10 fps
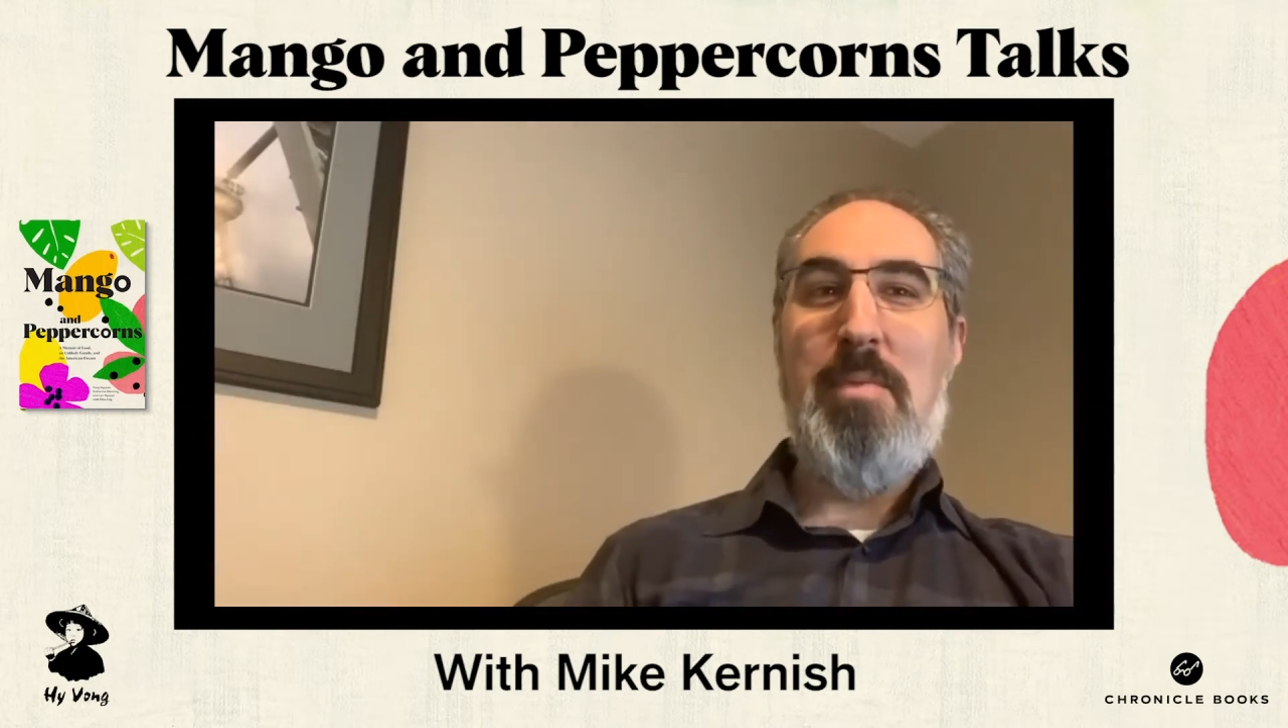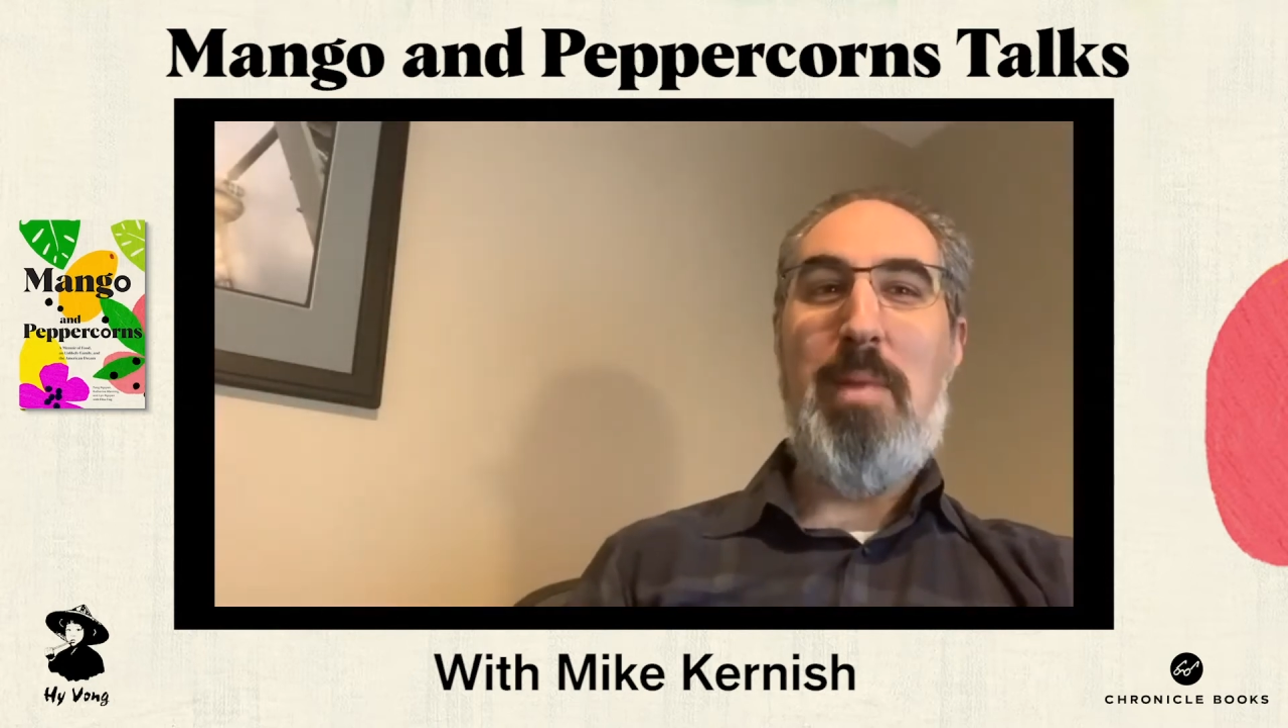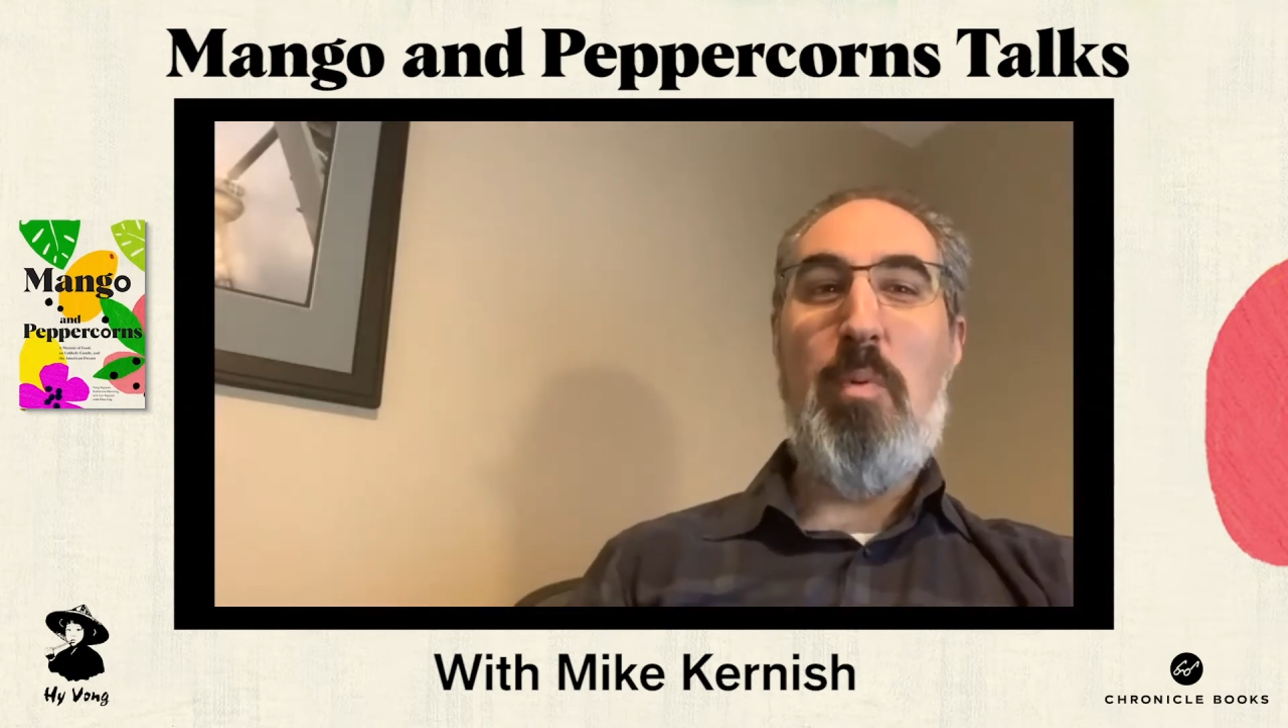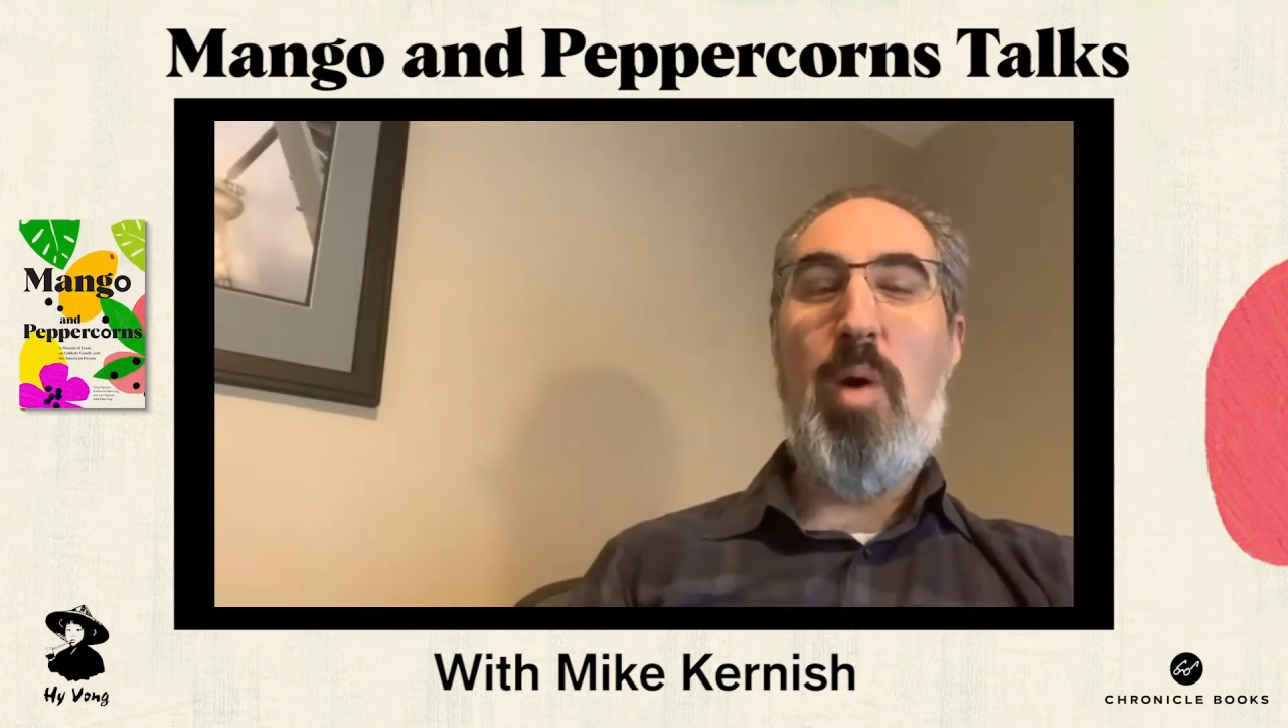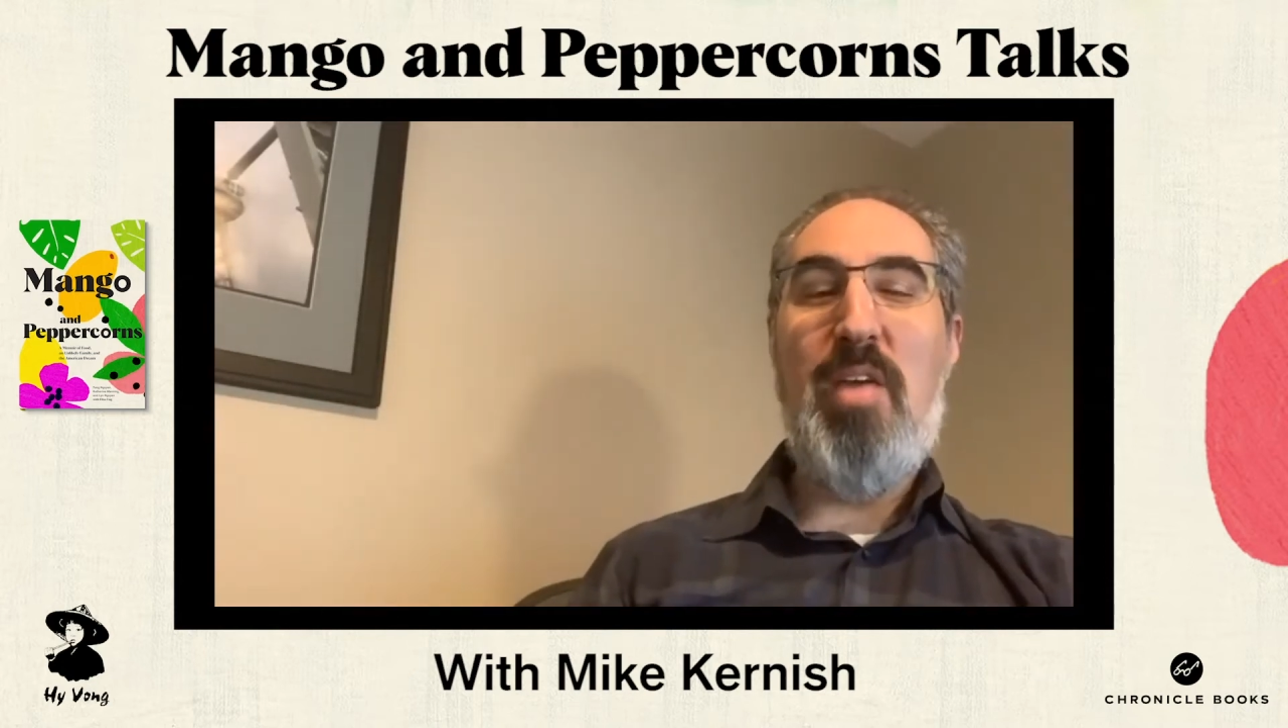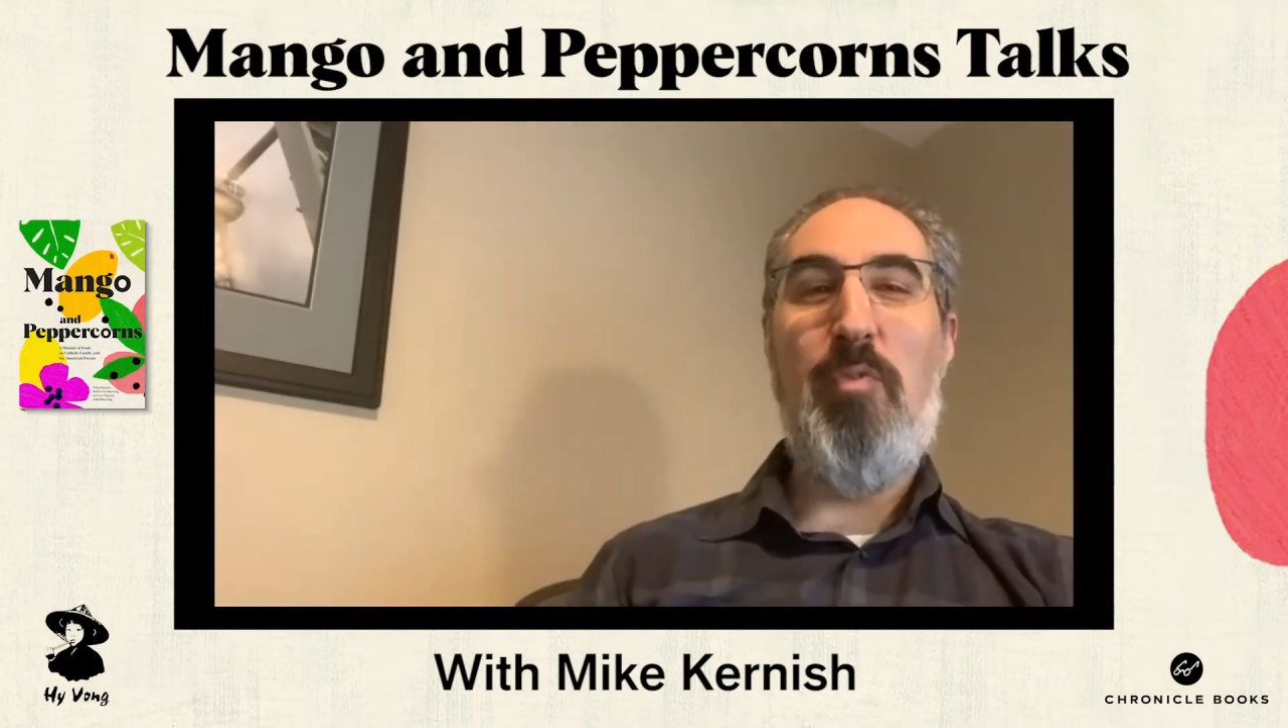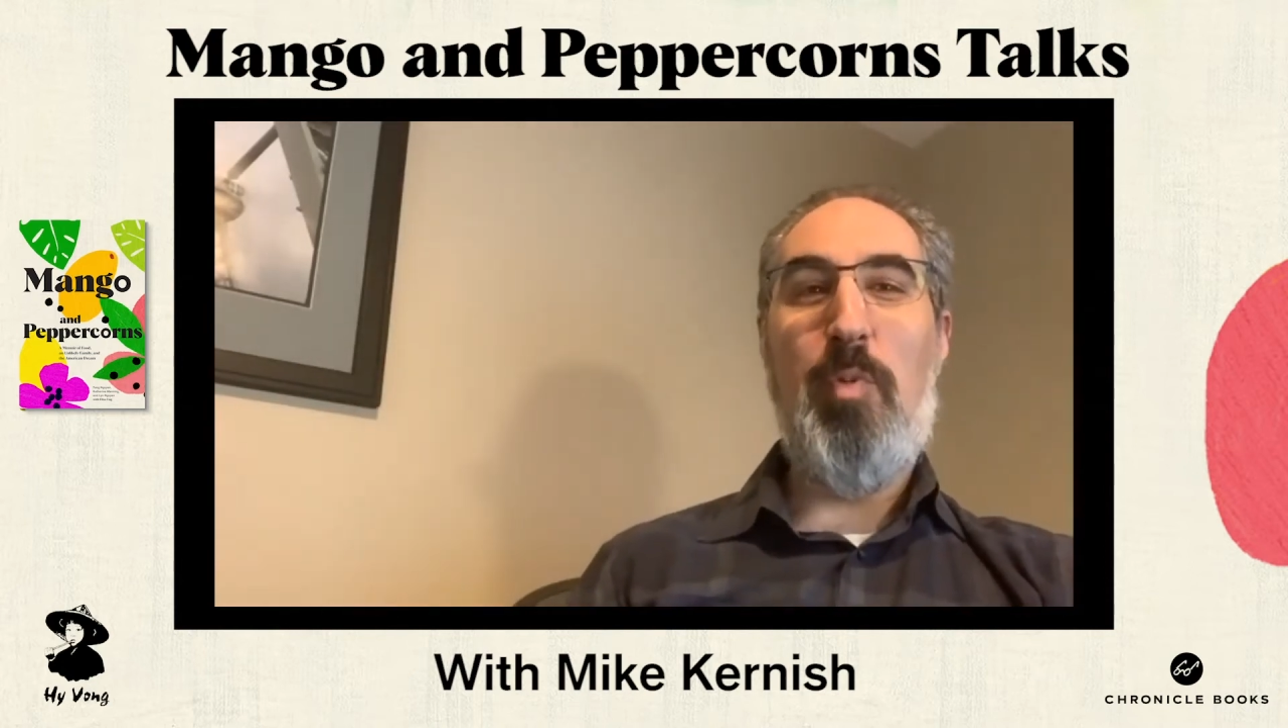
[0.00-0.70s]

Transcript: wife